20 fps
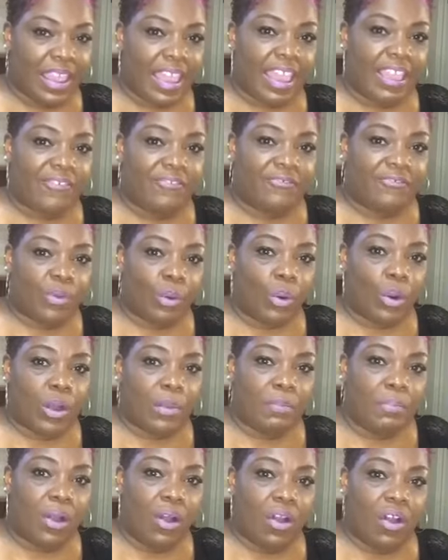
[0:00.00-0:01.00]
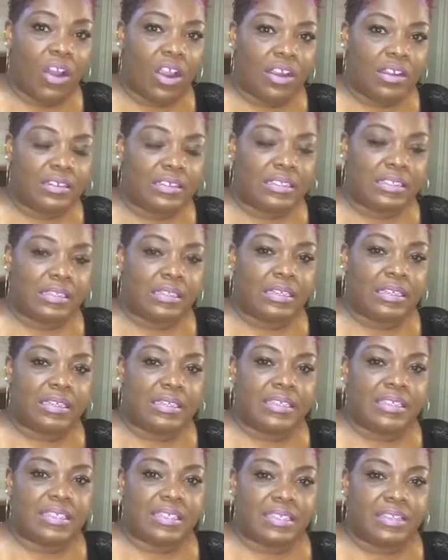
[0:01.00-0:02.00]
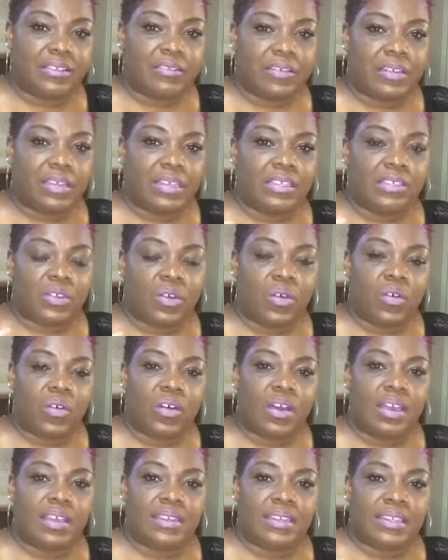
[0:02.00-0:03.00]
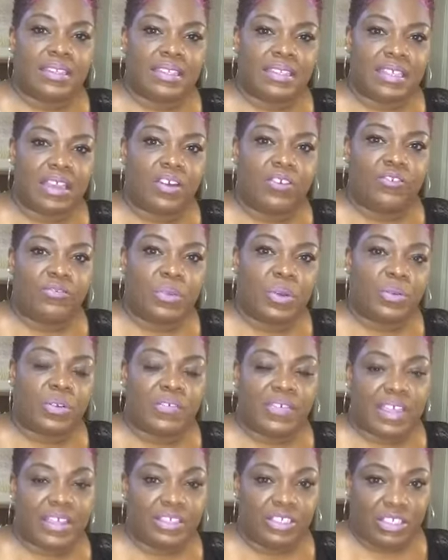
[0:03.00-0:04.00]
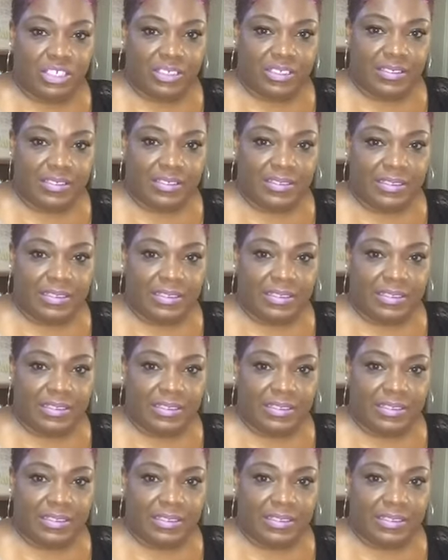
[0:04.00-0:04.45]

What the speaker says: a 4-part series on self-motivation.